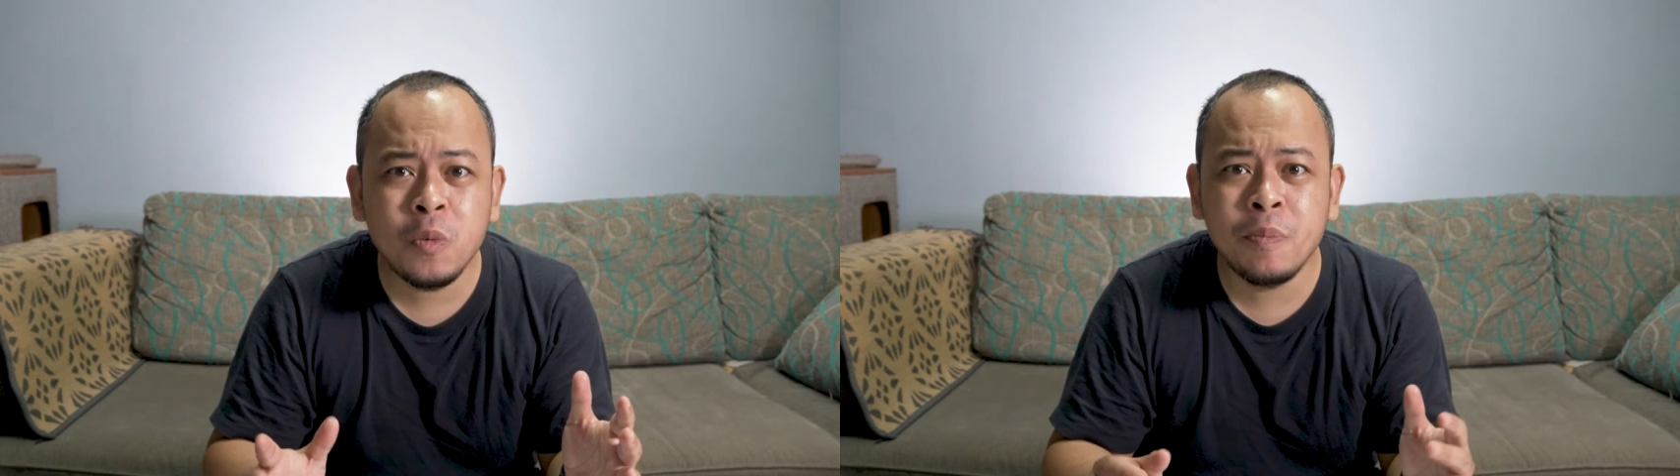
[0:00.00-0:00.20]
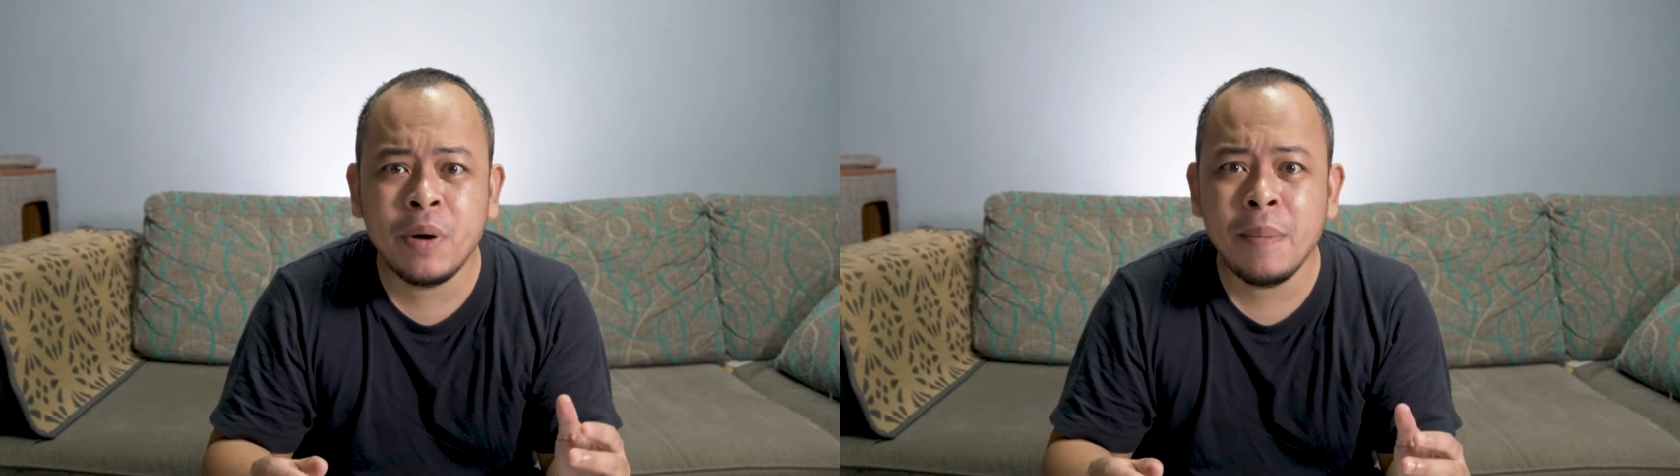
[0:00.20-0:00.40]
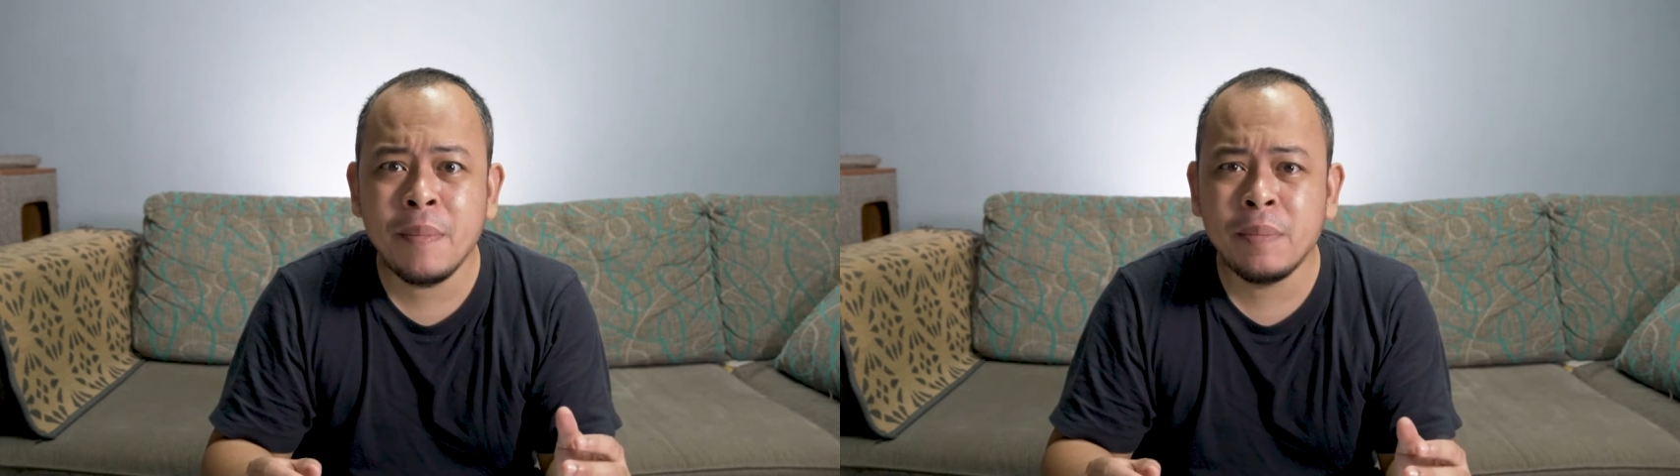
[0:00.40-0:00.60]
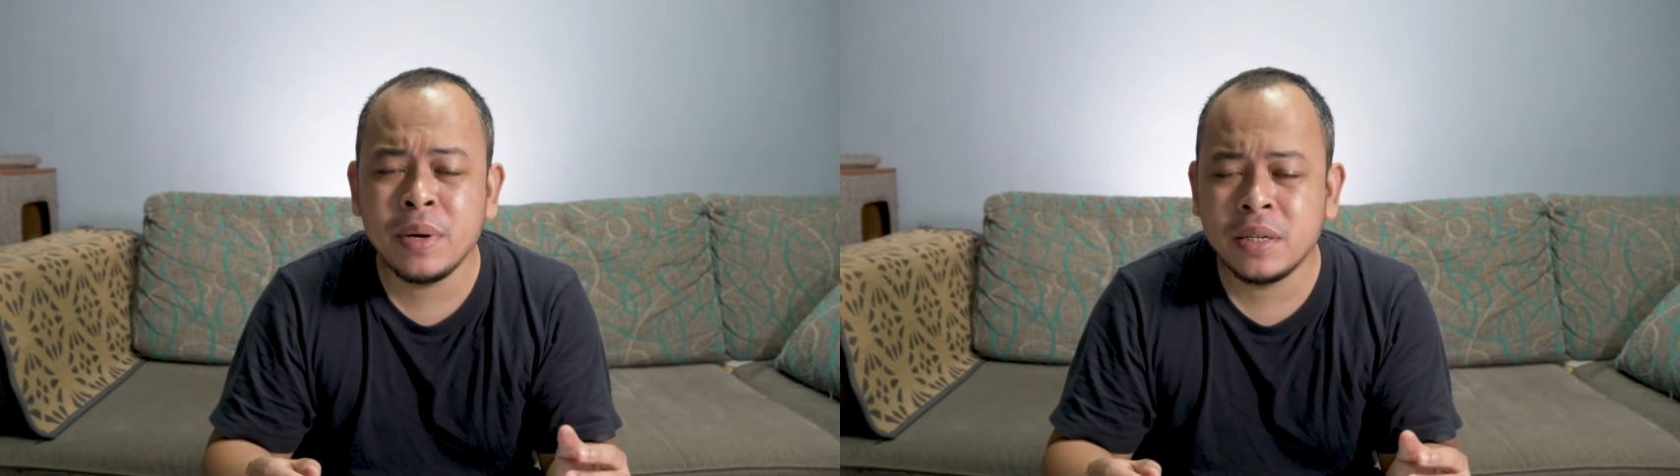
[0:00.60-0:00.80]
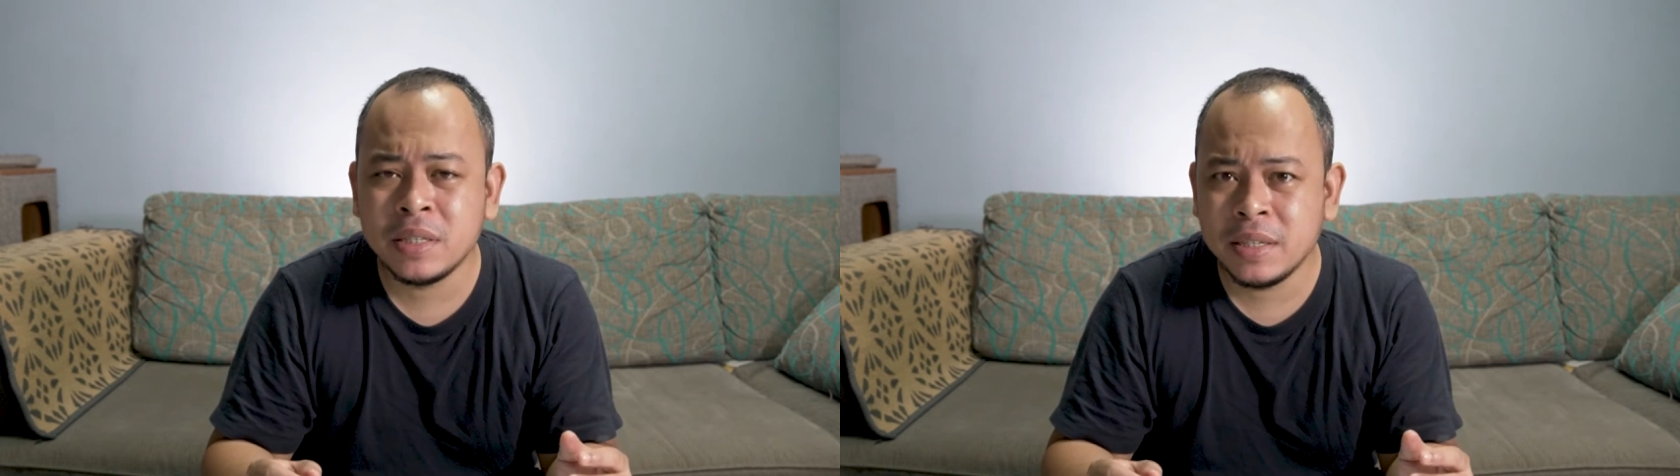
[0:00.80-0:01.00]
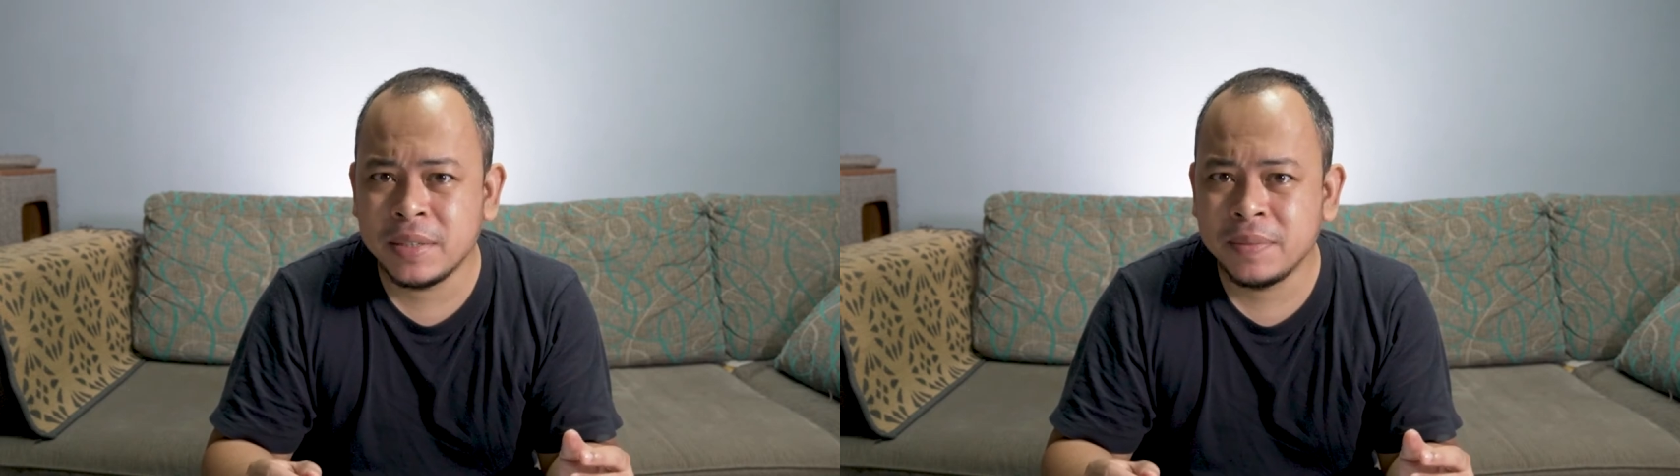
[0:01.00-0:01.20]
to Prime members.